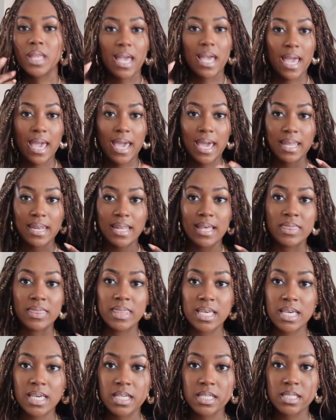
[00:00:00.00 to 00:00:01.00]
And
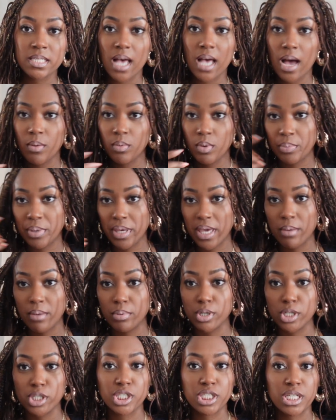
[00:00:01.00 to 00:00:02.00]
these I will be
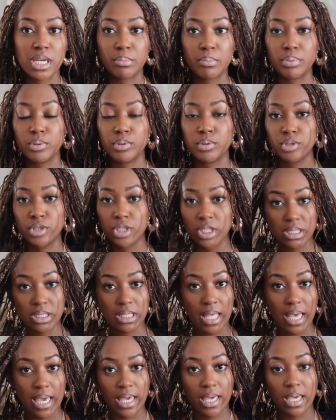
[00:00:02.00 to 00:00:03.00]
able to shampoo just
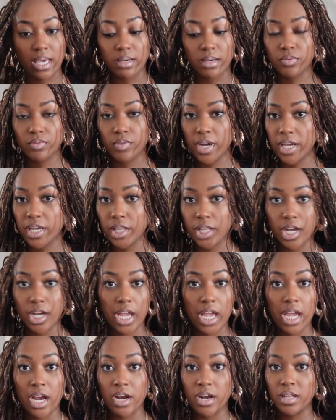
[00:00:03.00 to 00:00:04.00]
like regular
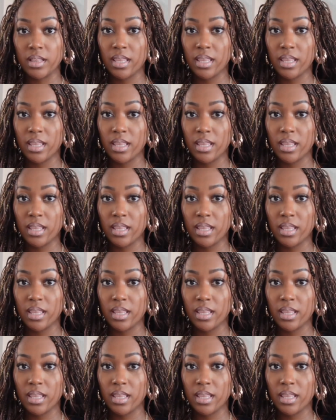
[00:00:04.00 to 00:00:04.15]
hair,